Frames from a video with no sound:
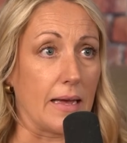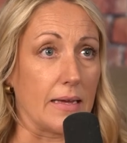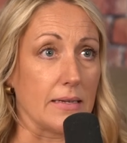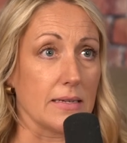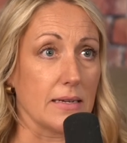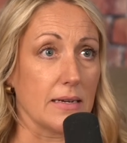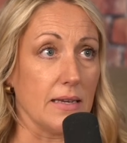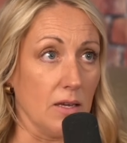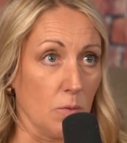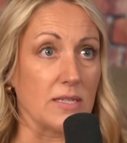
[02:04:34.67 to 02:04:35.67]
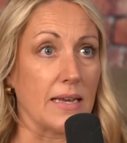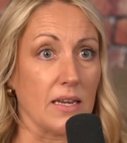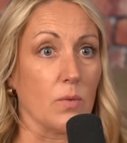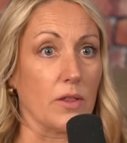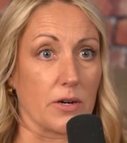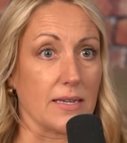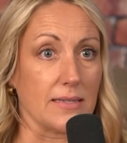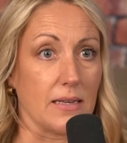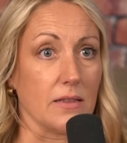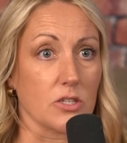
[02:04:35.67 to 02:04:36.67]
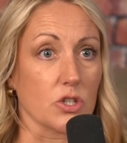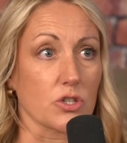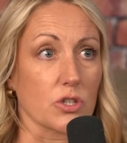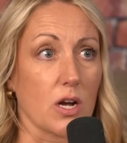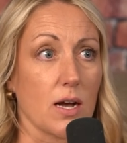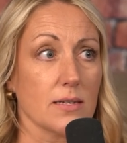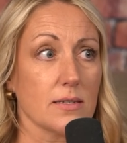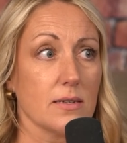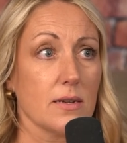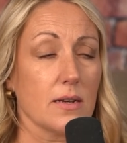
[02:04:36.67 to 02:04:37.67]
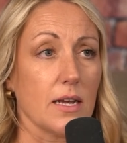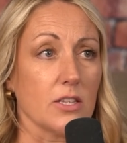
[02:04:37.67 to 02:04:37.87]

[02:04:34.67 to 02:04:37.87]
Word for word: And it was ending whether I stayed in the church or not.